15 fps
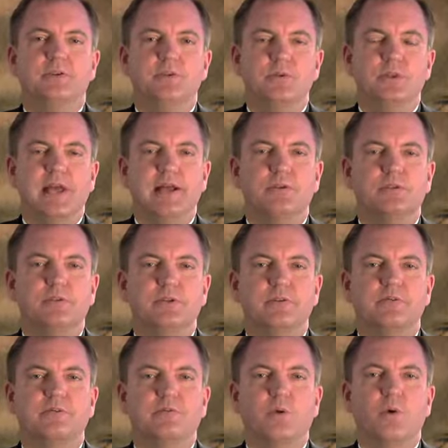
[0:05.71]

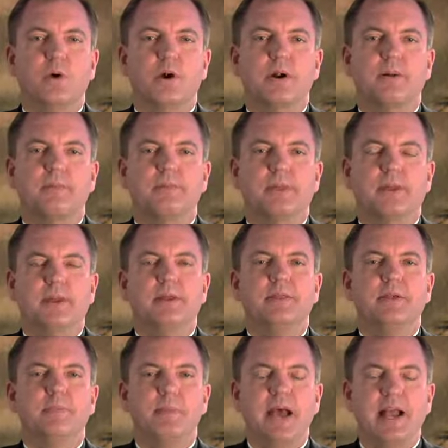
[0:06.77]
2004,
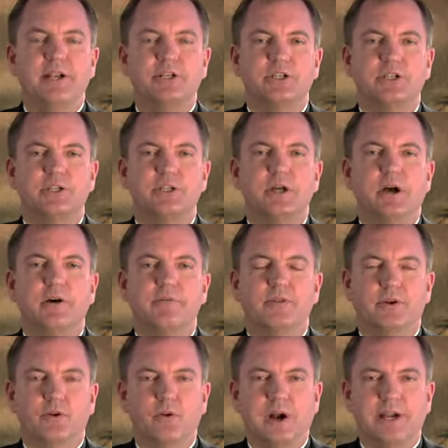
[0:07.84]
The Passion of
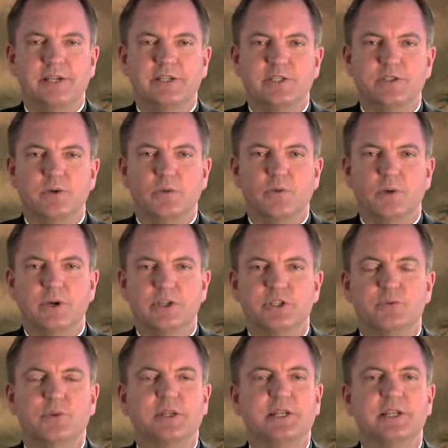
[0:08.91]
the Christ
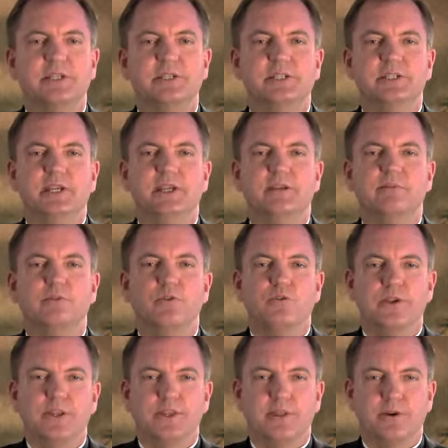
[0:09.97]
was released in
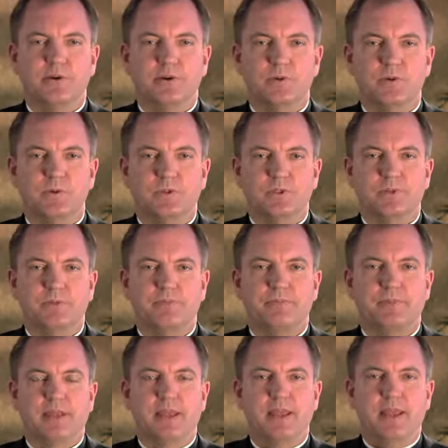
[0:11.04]
movie theaters.
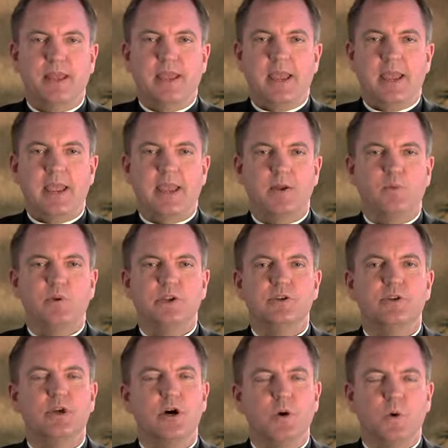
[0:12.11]
And we
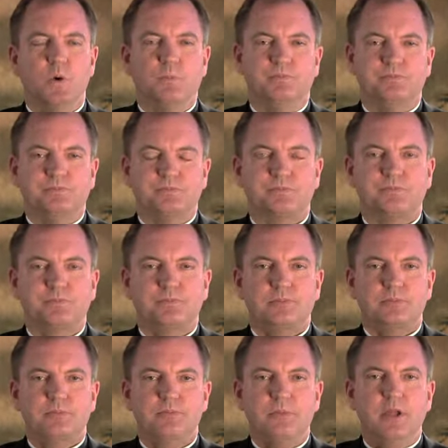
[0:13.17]
know
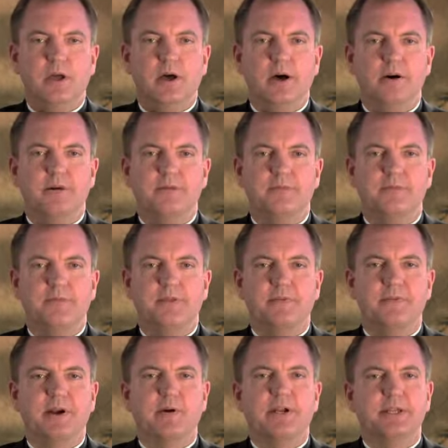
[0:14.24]
of the
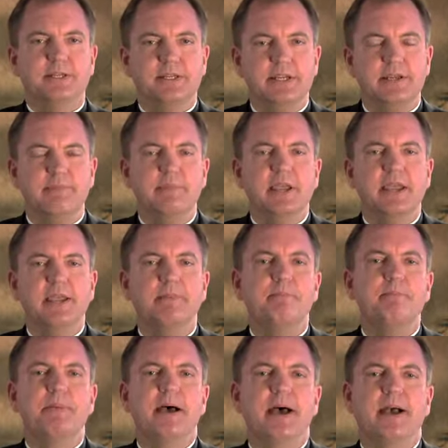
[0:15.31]
very deep
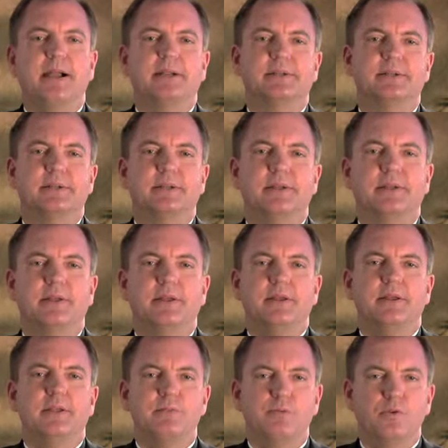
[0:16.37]
impact
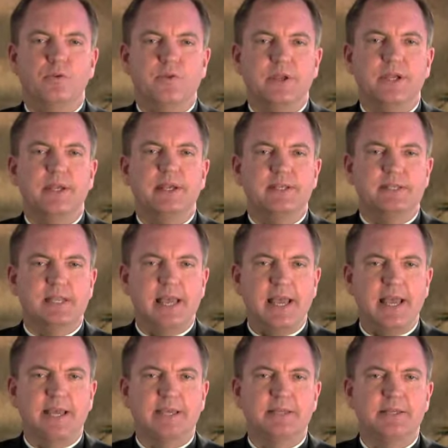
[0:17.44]
the movie has
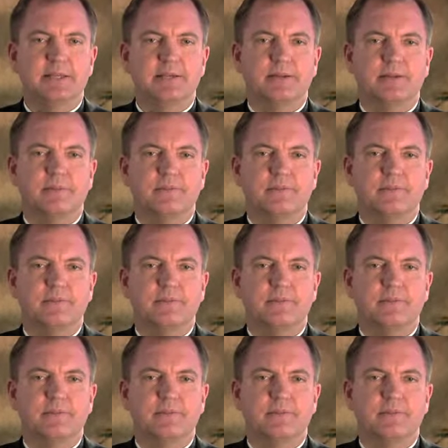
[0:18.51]
had.